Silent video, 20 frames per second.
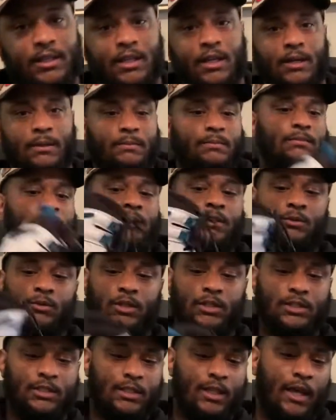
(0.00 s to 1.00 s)
up
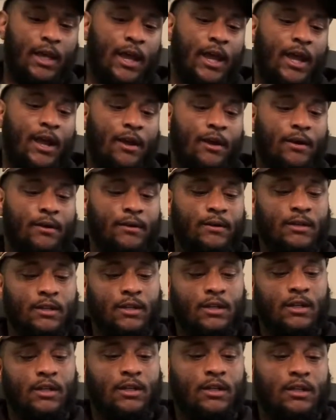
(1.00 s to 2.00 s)
was the Air
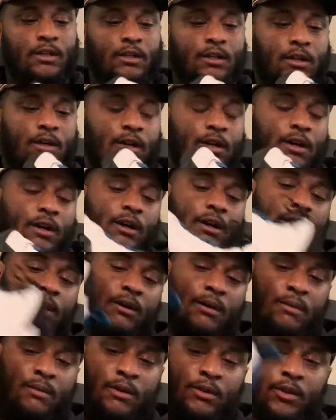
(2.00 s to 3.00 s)

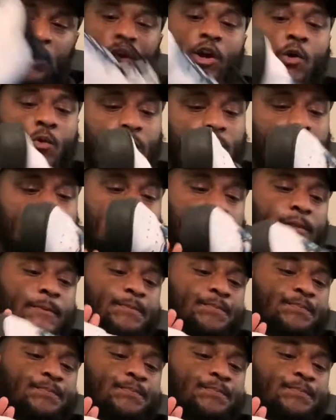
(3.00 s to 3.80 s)
Derwins,